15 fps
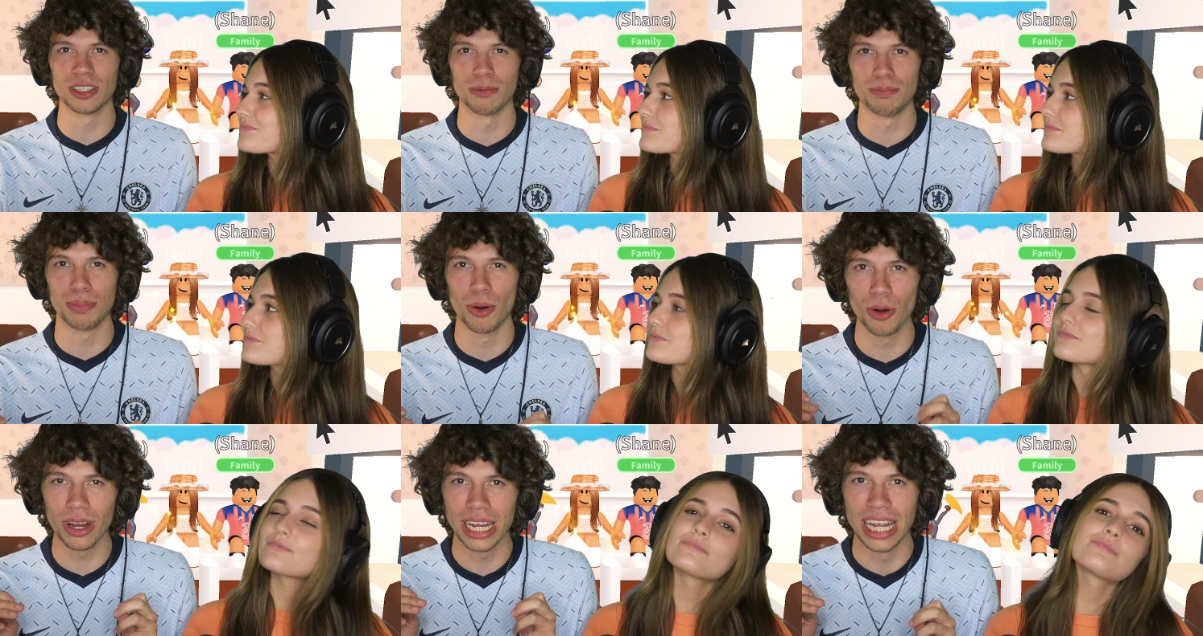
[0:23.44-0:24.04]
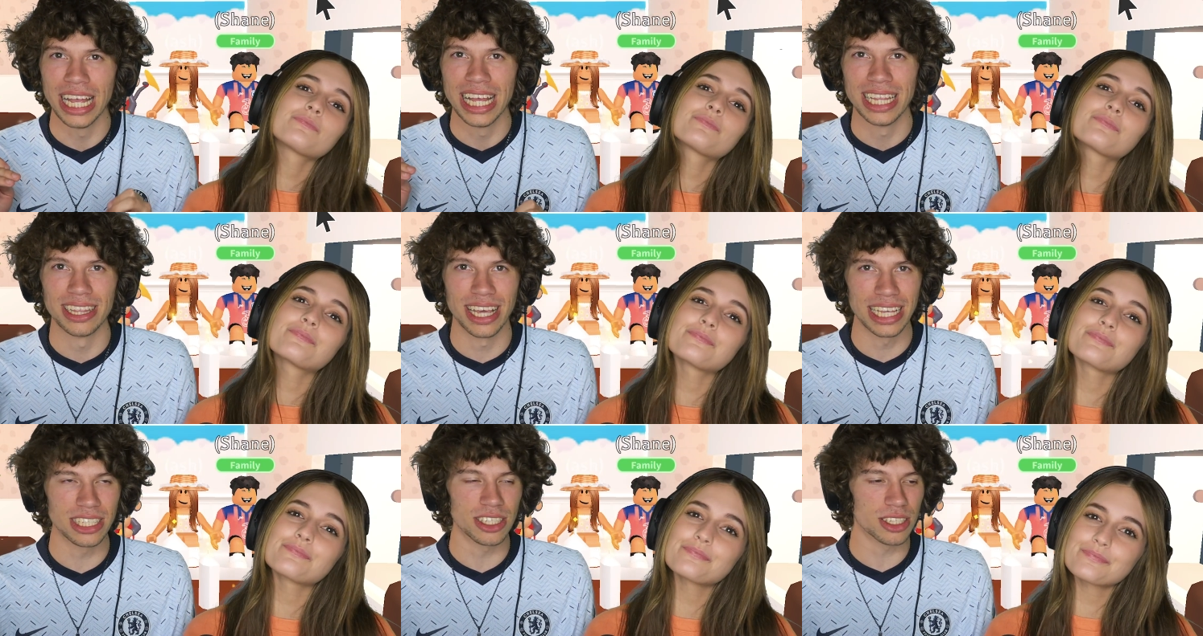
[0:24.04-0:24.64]
Speaker 1: support.
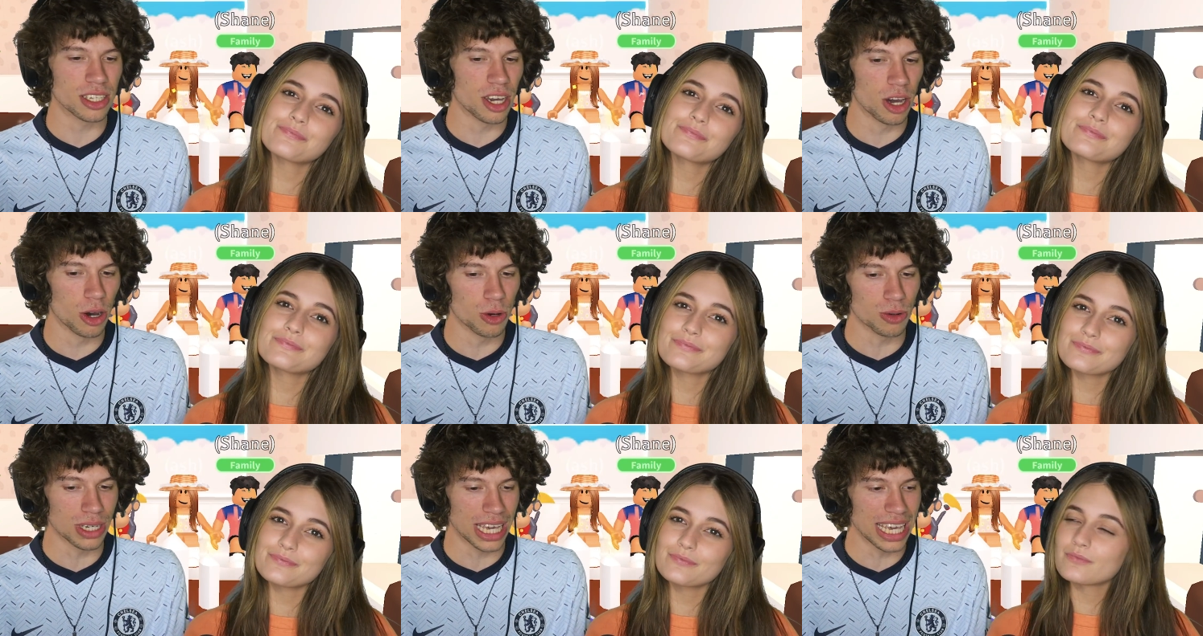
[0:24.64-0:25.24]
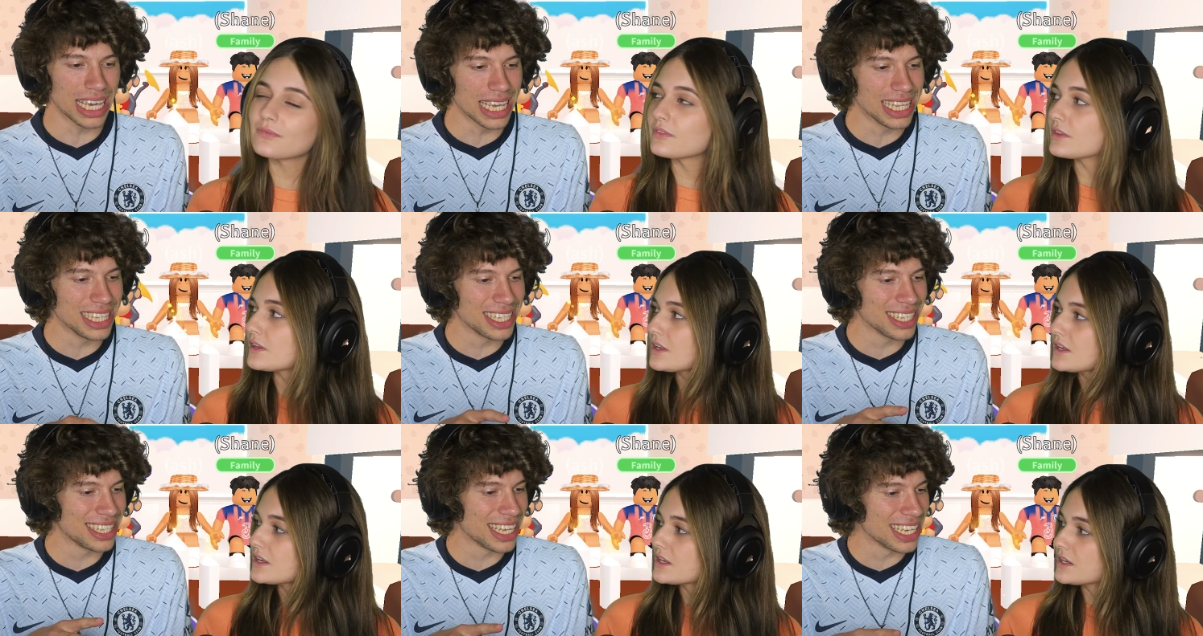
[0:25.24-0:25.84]
Let's go get
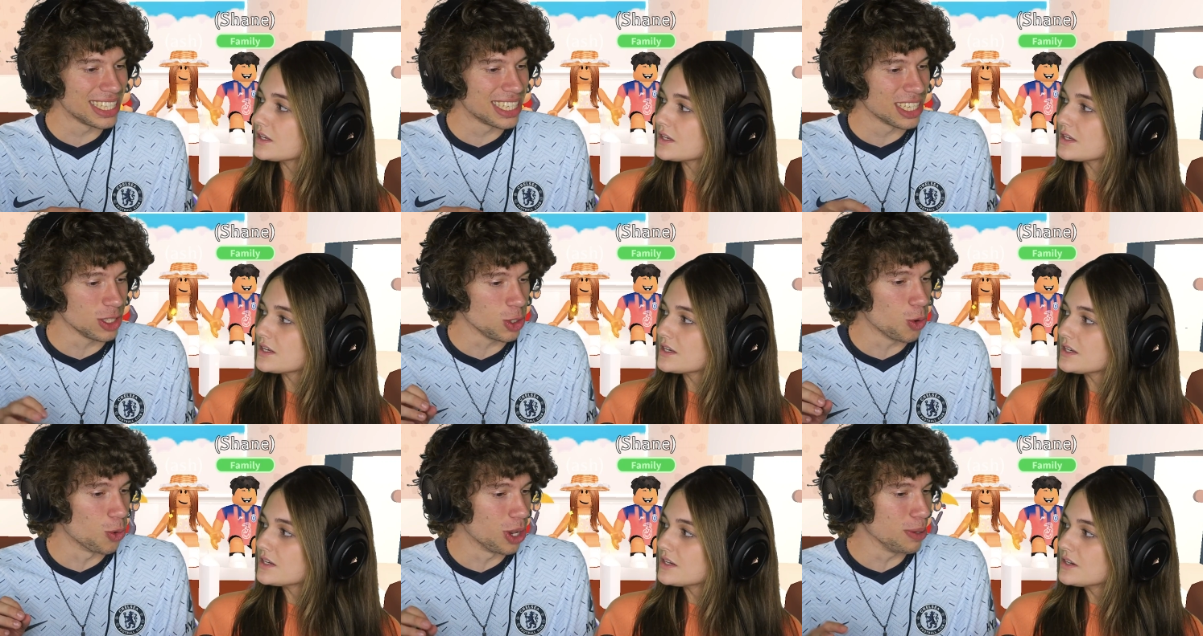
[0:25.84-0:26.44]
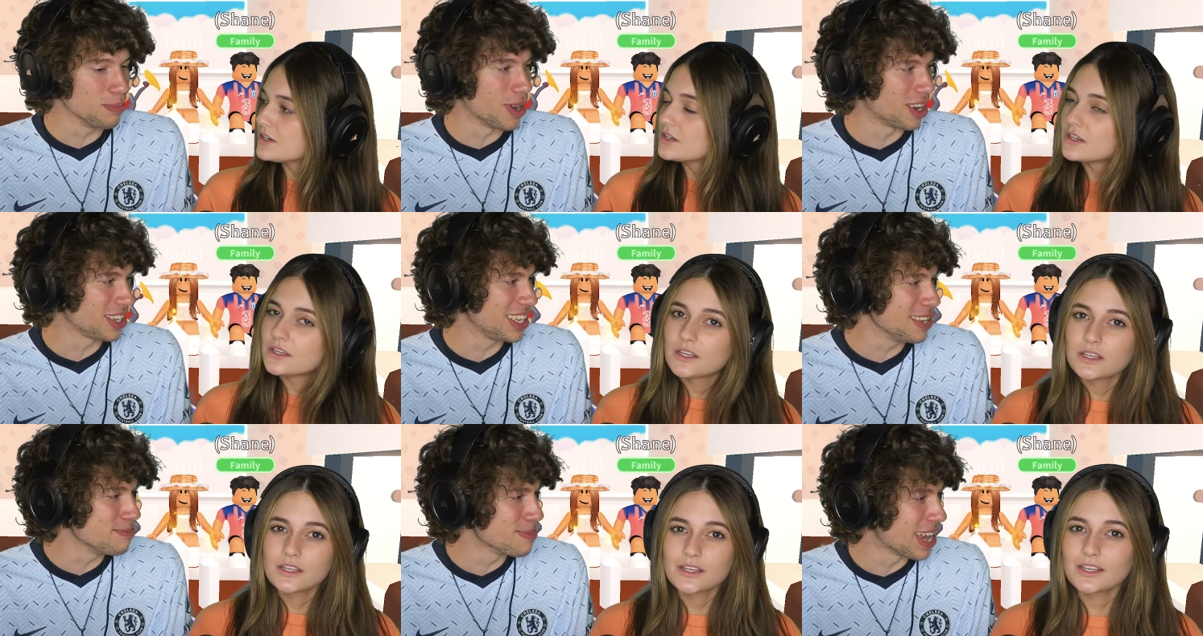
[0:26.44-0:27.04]
into this Toy
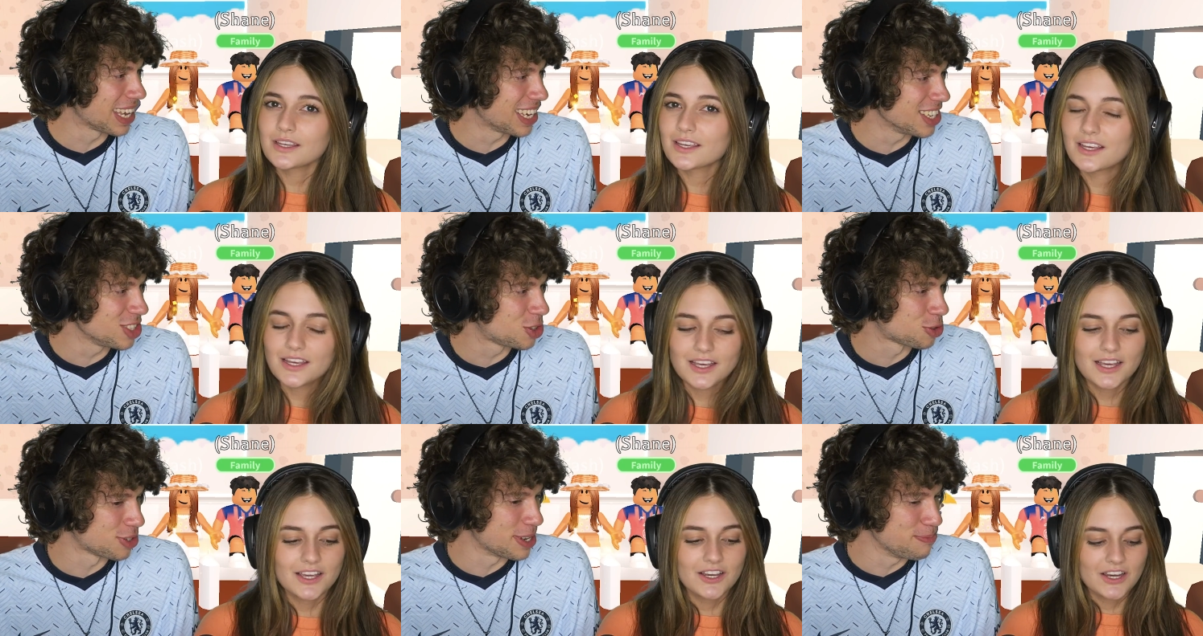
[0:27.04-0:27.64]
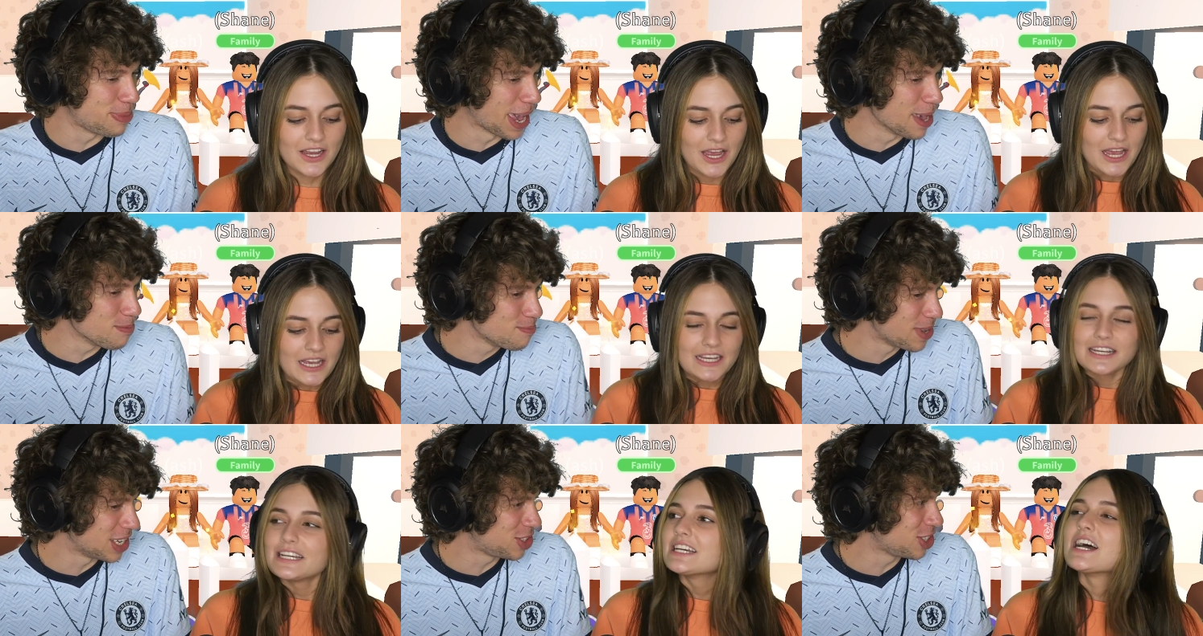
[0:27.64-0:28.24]
Monkey Mega Dream
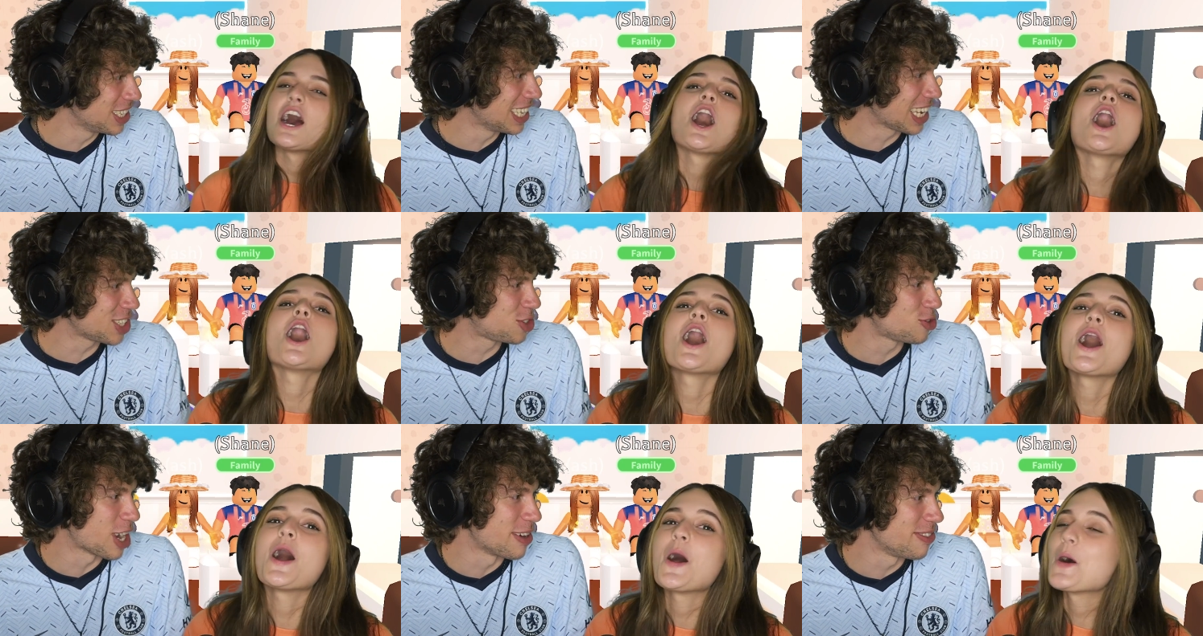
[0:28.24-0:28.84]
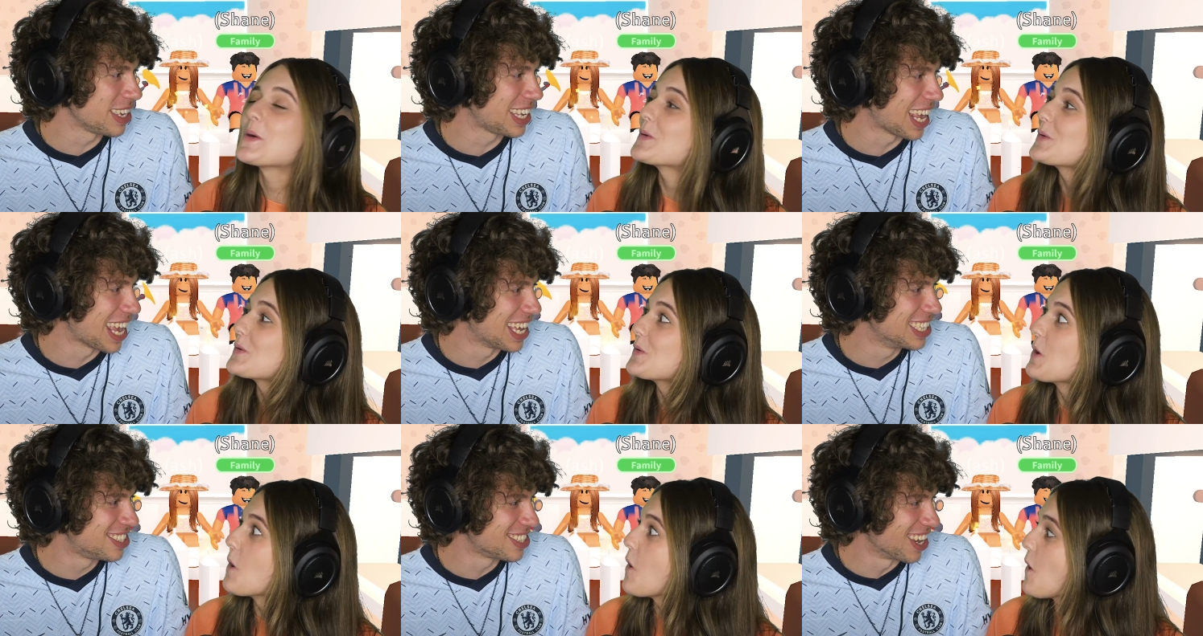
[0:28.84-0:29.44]
Pet Mission Extravaganza